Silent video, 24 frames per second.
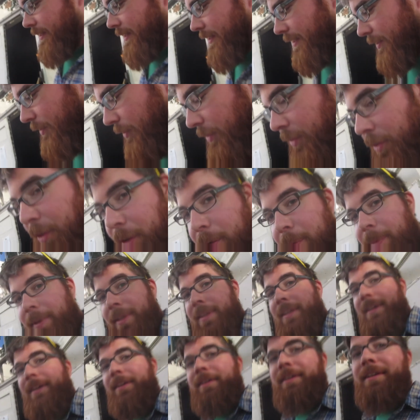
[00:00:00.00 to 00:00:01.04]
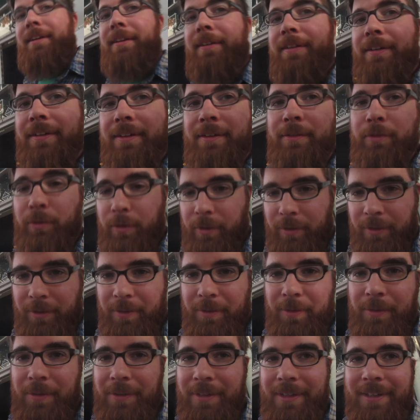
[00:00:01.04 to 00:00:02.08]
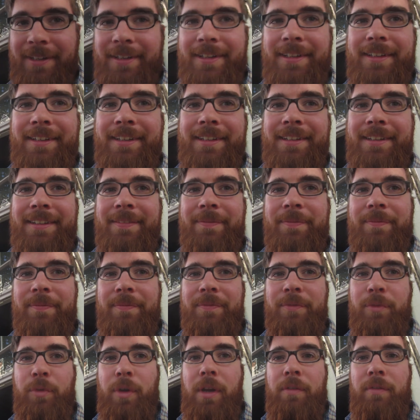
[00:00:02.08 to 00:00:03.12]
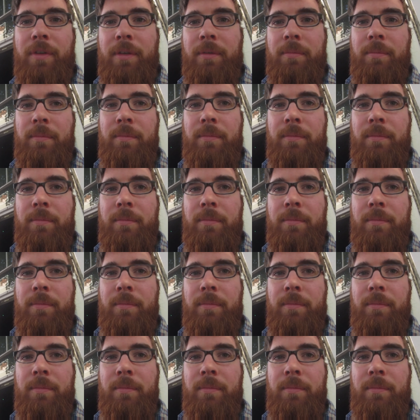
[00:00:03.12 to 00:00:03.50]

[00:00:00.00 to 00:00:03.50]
it'll still be there for you. Forever.